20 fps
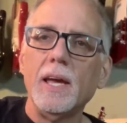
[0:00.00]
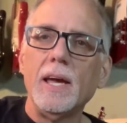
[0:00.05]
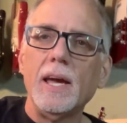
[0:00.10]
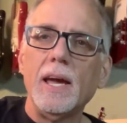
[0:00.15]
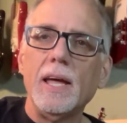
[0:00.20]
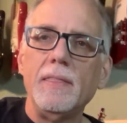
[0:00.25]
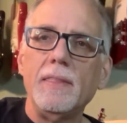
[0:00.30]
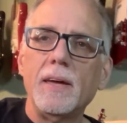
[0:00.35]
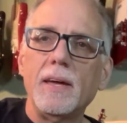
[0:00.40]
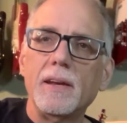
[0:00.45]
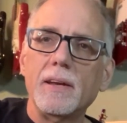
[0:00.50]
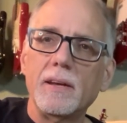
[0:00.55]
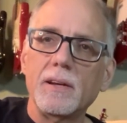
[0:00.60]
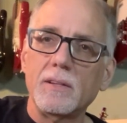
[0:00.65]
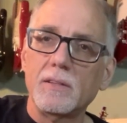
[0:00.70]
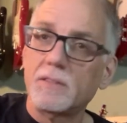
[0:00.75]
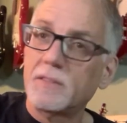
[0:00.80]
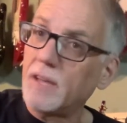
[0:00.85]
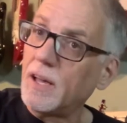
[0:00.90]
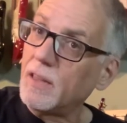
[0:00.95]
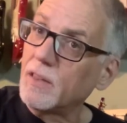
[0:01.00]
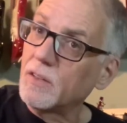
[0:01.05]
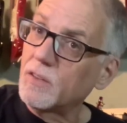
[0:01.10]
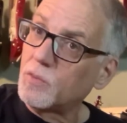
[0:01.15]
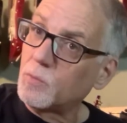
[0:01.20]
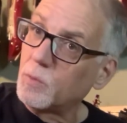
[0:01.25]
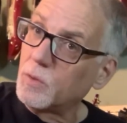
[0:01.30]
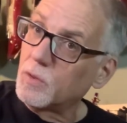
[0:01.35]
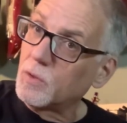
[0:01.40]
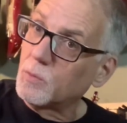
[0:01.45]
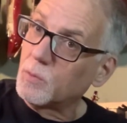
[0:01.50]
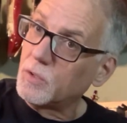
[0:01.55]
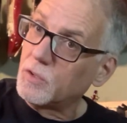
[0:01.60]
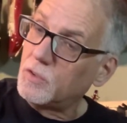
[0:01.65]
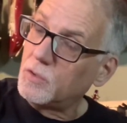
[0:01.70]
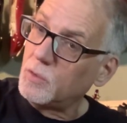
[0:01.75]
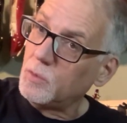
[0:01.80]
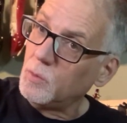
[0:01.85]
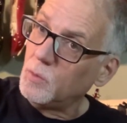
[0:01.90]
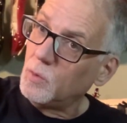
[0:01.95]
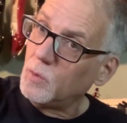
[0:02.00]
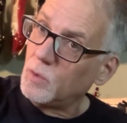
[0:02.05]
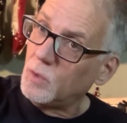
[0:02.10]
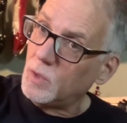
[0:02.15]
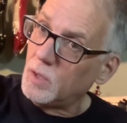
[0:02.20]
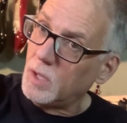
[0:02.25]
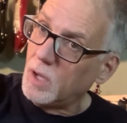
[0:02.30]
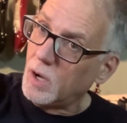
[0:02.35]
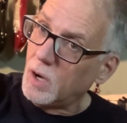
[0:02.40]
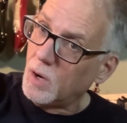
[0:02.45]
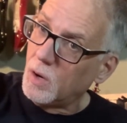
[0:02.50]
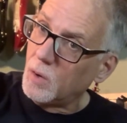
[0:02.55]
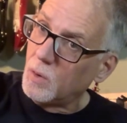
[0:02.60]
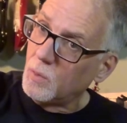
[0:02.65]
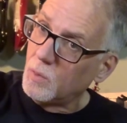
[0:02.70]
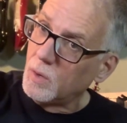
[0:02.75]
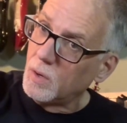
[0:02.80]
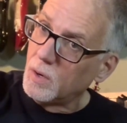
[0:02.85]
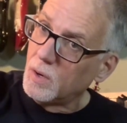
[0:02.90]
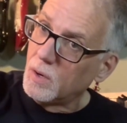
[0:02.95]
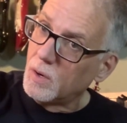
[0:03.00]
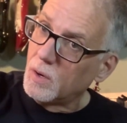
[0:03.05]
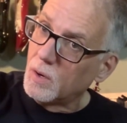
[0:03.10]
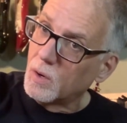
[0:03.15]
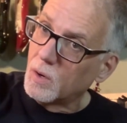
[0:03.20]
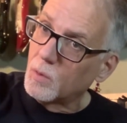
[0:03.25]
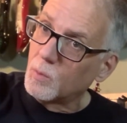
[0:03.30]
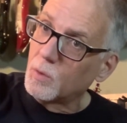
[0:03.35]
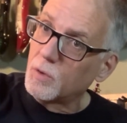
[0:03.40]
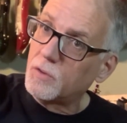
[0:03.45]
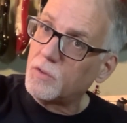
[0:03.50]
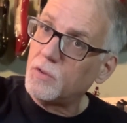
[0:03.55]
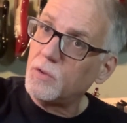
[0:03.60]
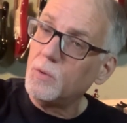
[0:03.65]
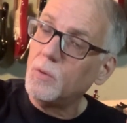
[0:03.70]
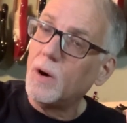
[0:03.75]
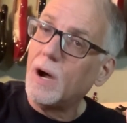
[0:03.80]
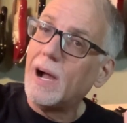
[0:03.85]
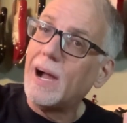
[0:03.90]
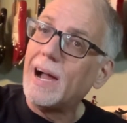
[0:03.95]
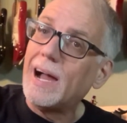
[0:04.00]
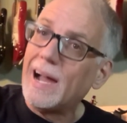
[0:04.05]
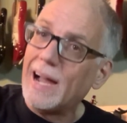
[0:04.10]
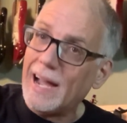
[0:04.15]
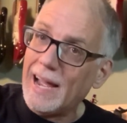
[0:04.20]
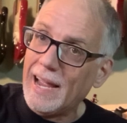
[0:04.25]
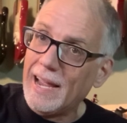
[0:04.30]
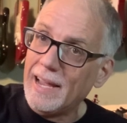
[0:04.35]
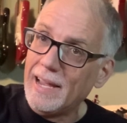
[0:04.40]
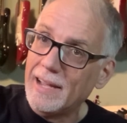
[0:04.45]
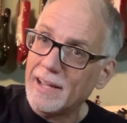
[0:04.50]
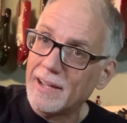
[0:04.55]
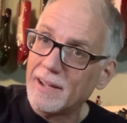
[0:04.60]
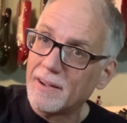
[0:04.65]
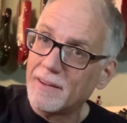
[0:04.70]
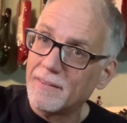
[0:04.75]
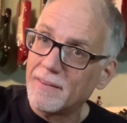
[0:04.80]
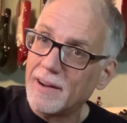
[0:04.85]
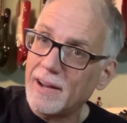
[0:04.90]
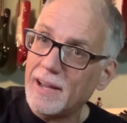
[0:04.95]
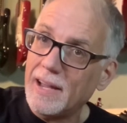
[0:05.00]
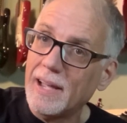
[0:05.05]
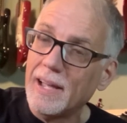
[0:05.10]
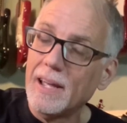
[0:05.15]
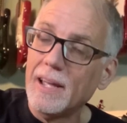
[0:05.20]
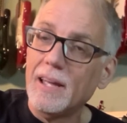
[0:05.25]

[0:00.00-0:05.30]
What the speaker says: And then it'll tell us whether we're too low or we're too high, right?